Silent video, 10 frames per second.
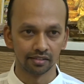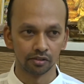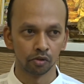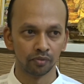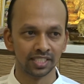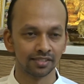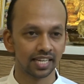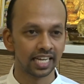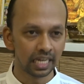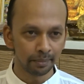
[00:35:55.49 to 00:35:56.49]
so which
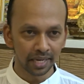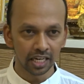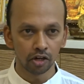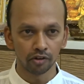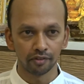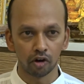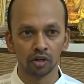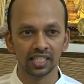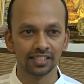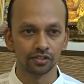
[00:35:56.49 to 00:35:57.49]
is independent of
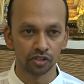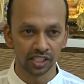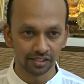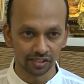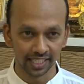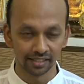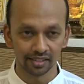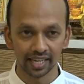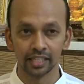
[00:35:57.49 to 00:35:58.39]
all these three states.